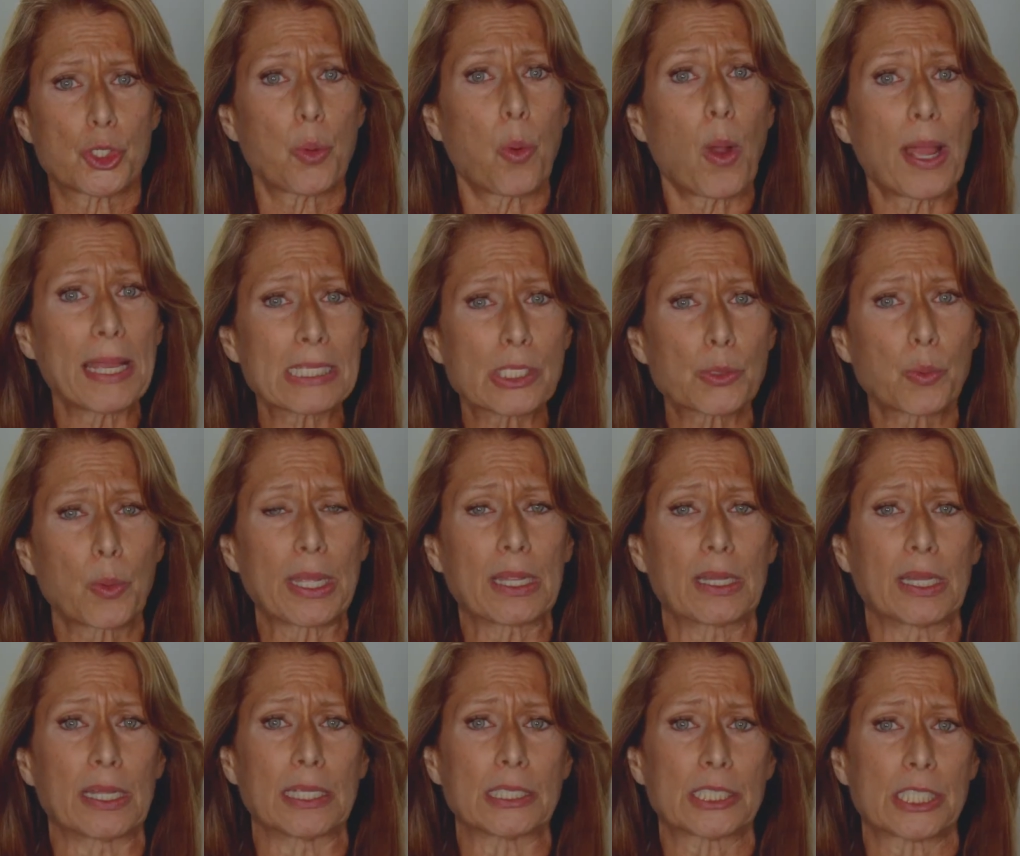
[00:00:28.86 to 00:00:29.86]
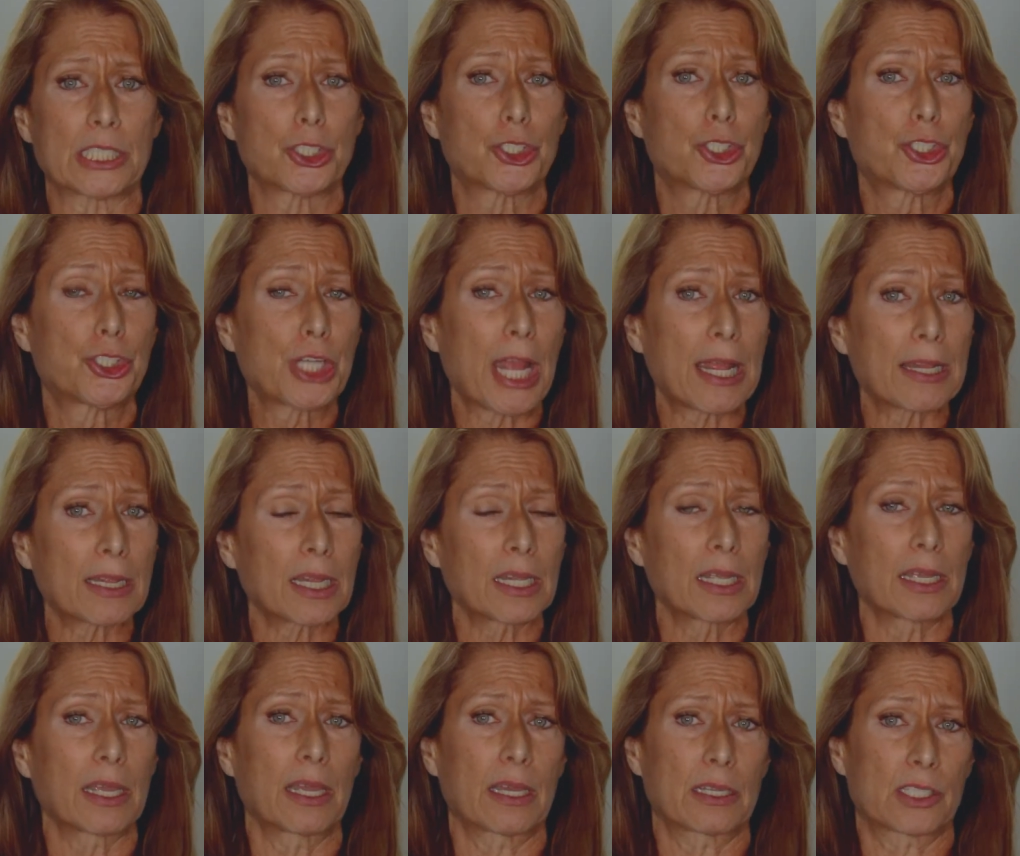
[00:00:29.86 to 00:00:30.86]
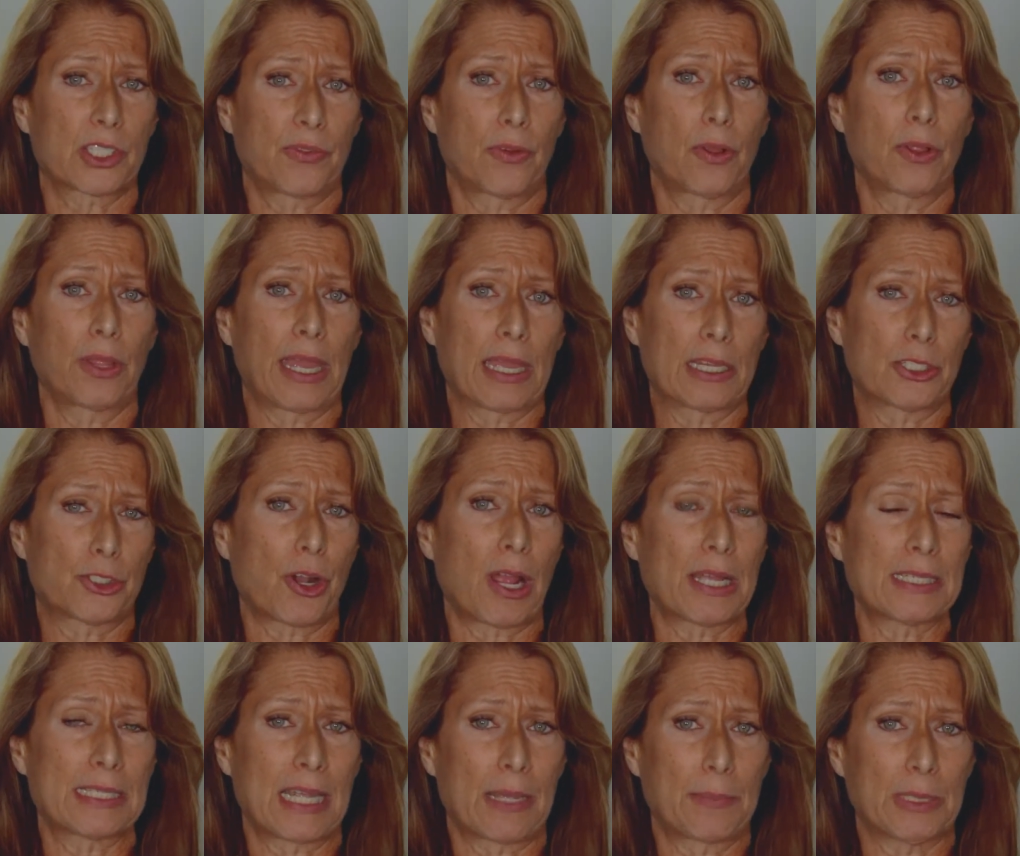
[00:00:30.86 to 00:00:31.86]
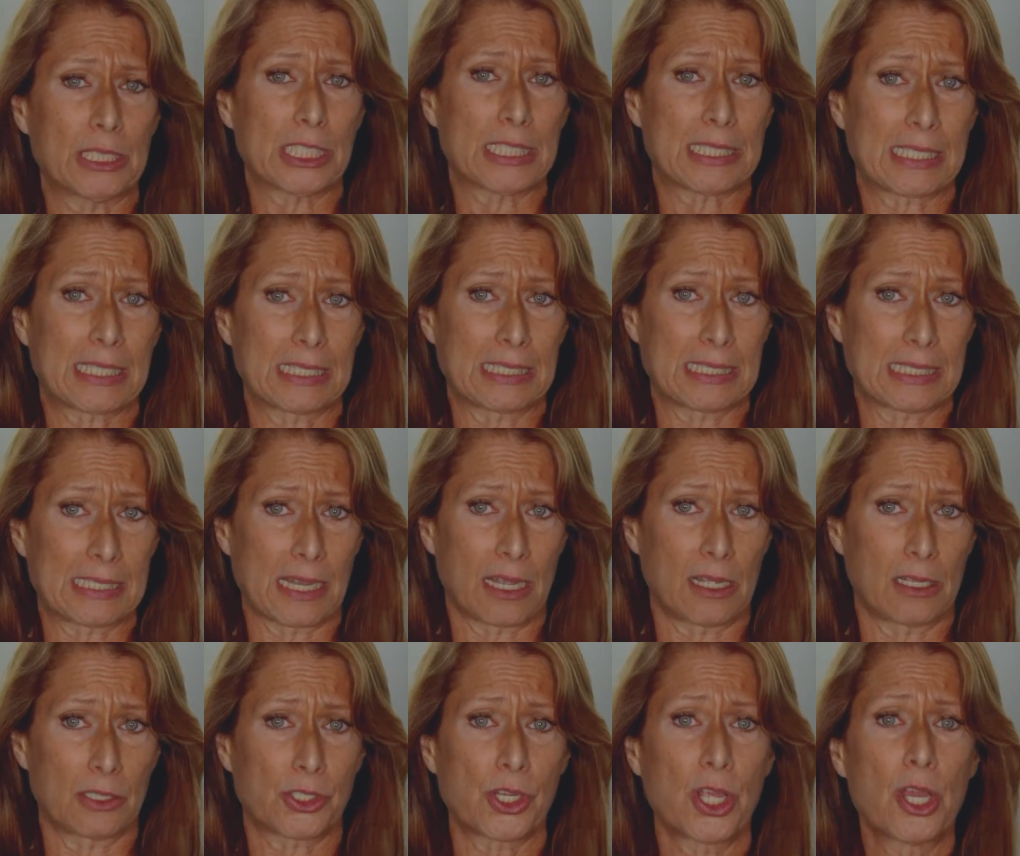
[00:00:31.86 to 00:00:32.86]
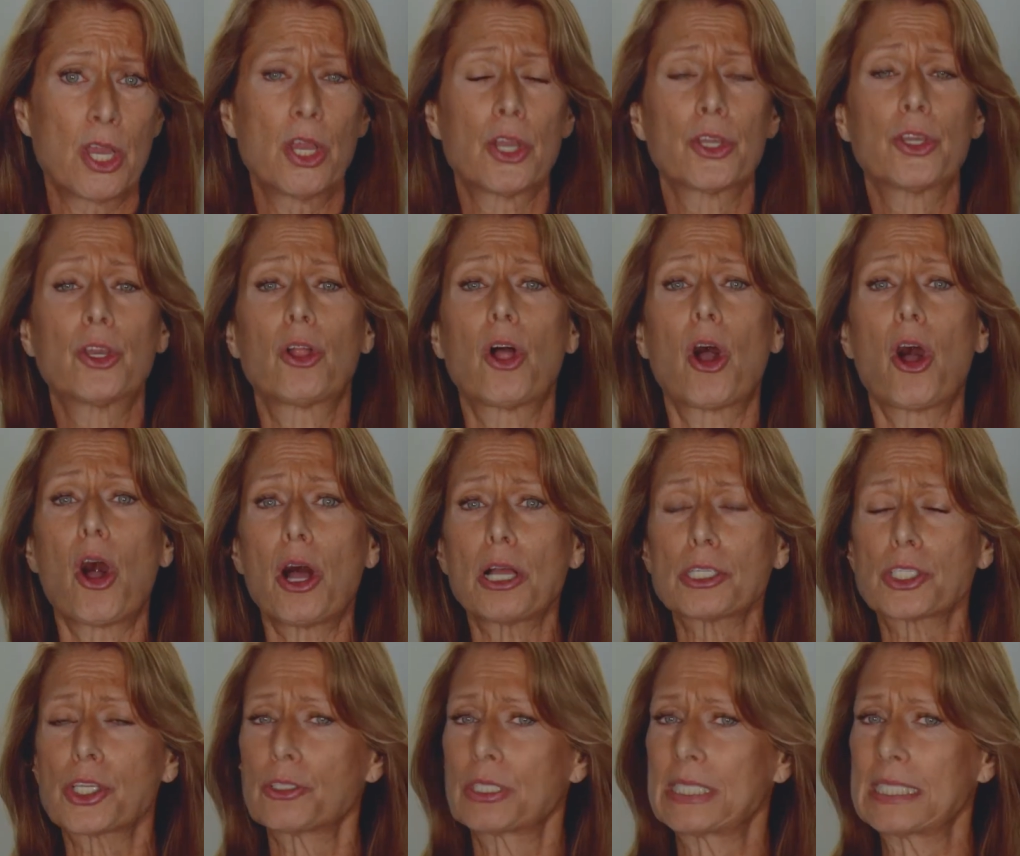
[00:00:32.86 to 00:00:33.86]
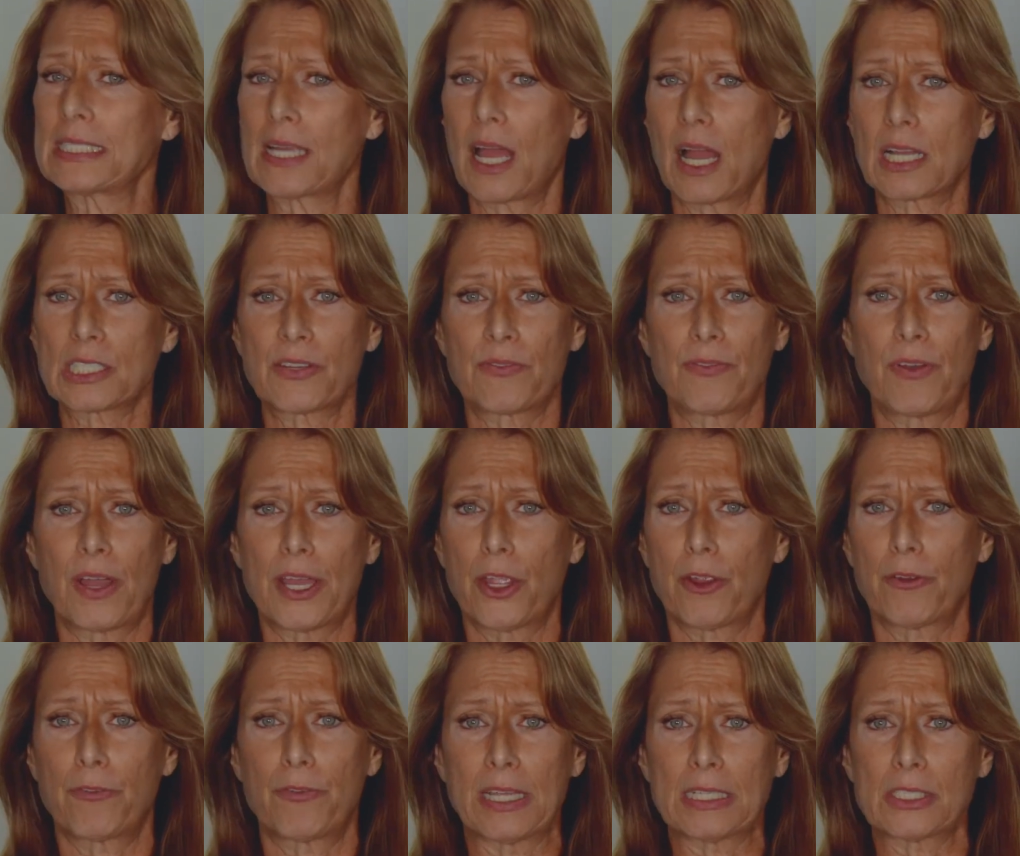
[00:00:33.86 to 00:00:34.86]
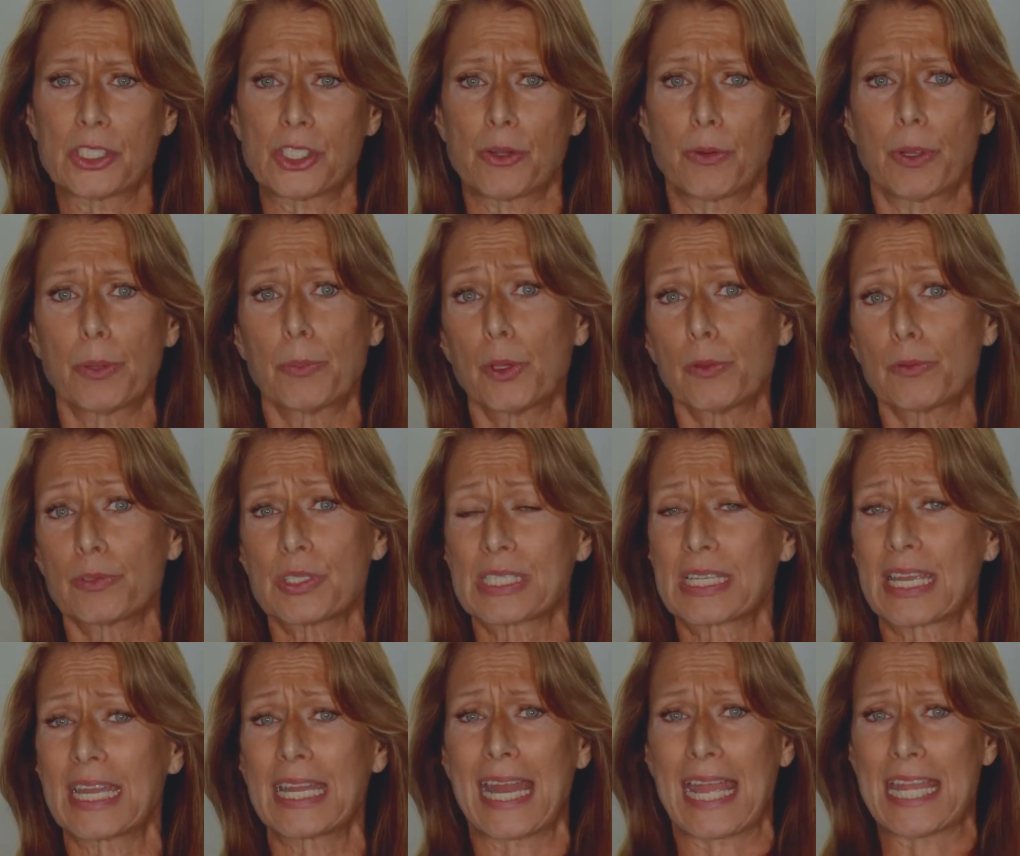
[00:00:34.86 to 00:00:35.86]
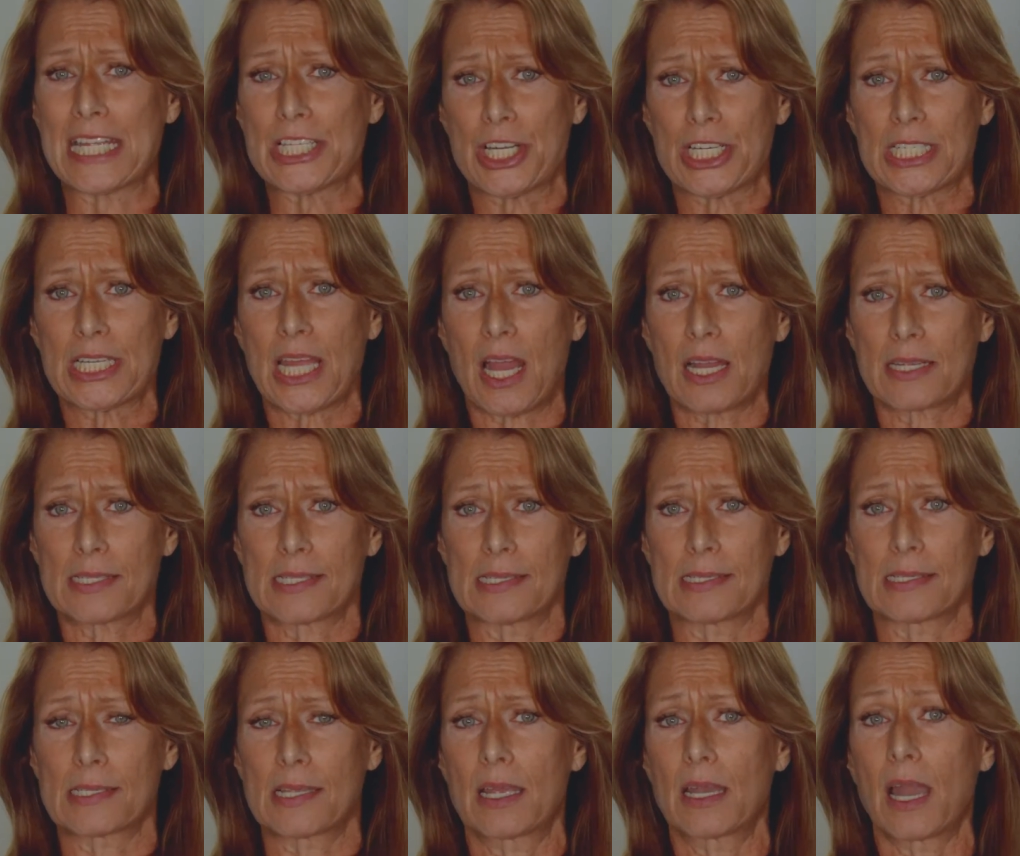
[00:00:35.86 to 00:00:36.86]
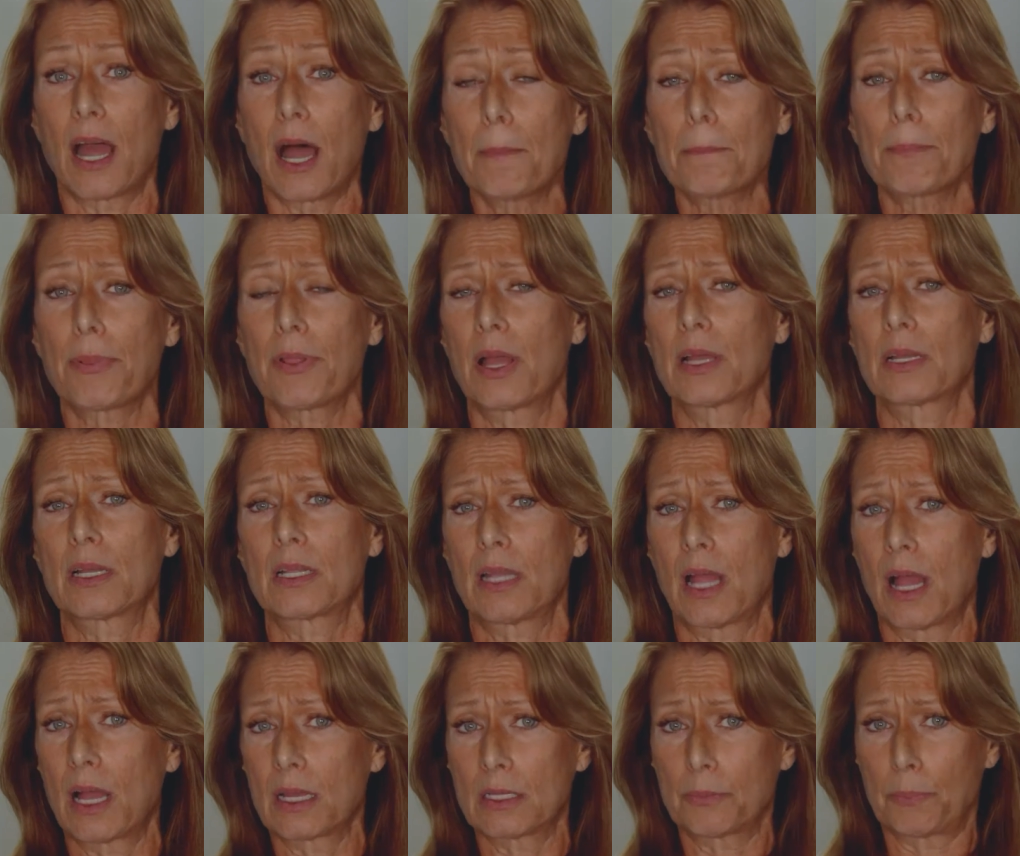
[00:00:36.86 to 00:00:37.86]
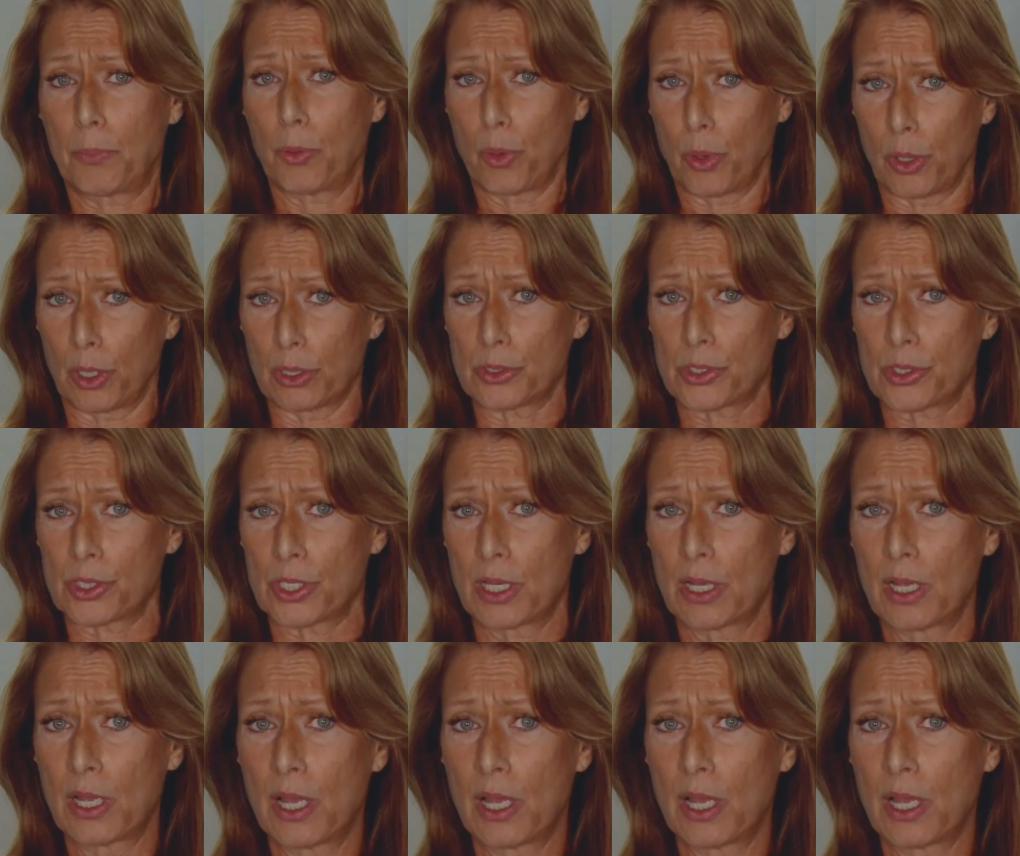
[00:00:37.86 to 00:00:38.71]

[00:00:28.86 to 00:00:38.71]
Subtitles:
twice weekly to gently exfoliate dry, damaged skin cells, you'll also detoxify your face to remove skin aging toxins and unplug clogged pores.